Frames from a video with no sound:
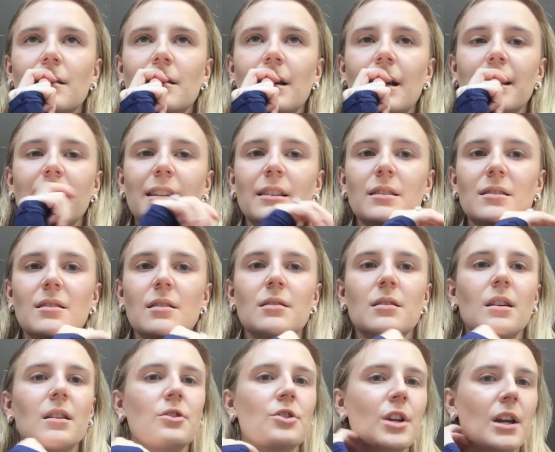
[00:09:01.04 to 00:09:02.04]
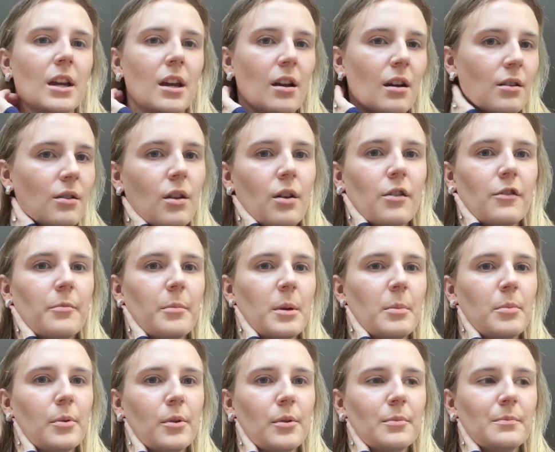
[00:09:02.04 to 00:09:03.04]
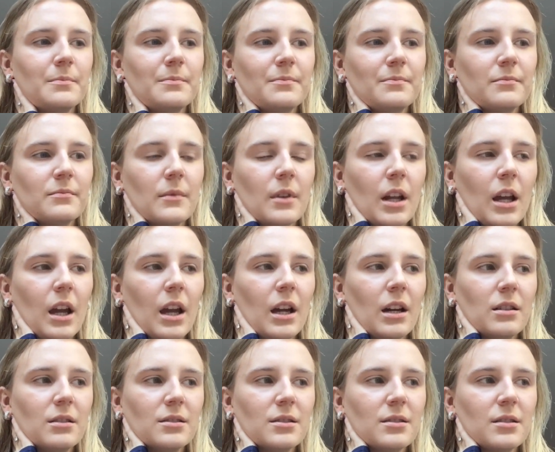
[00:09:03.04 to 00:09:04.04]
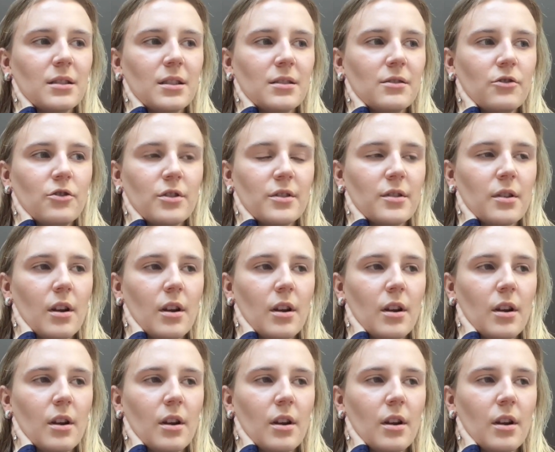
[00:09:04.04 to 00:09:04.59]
think this is like shaking a lot of people, and it's just